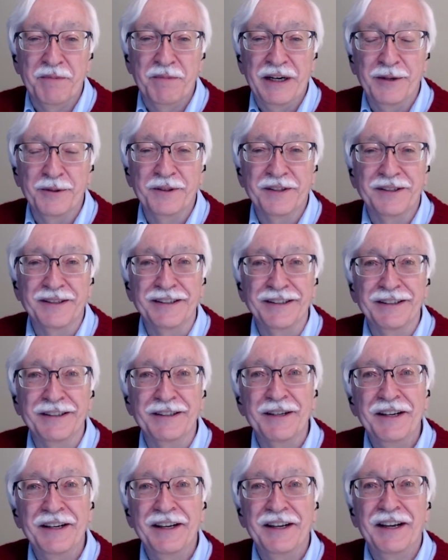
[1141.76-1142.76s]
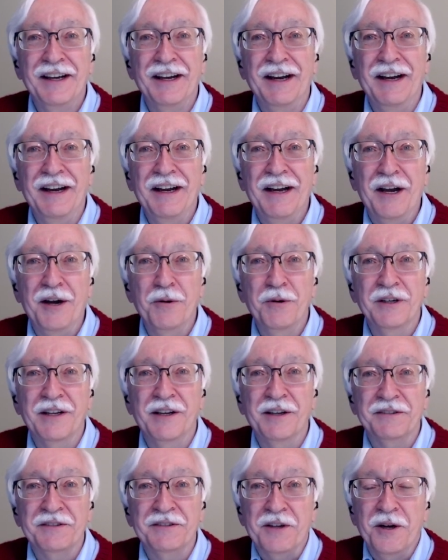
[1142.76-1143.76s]
about how it
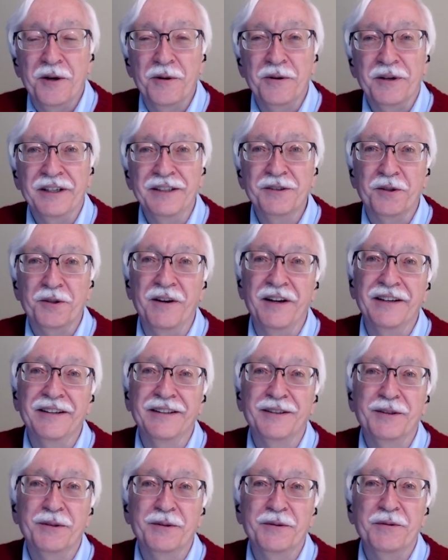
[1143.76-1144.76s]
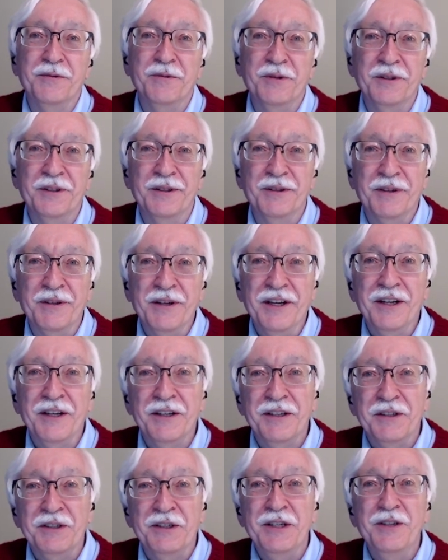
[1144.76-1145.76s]
gets going trying to
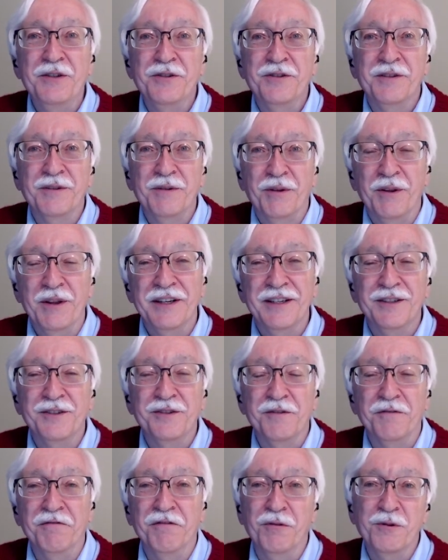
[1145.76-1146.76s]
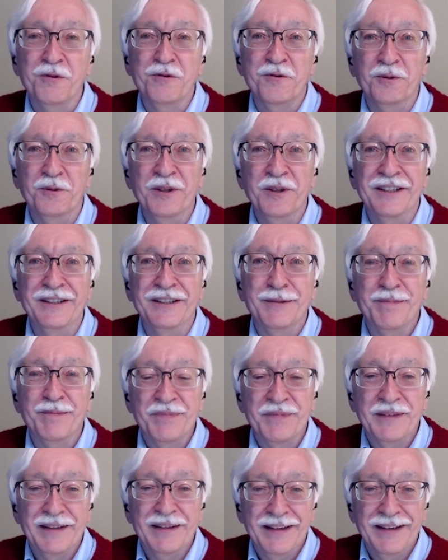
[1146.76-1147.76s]
teach things virtually.
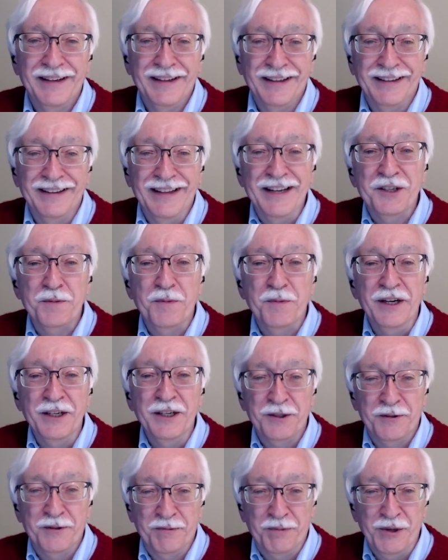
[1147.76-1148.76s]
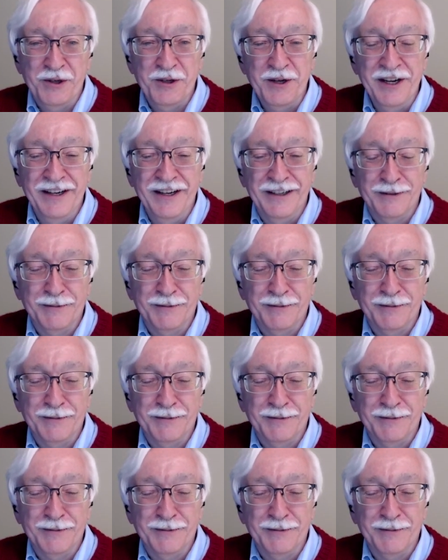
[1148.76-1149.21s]
Thanks much. Appreciate it.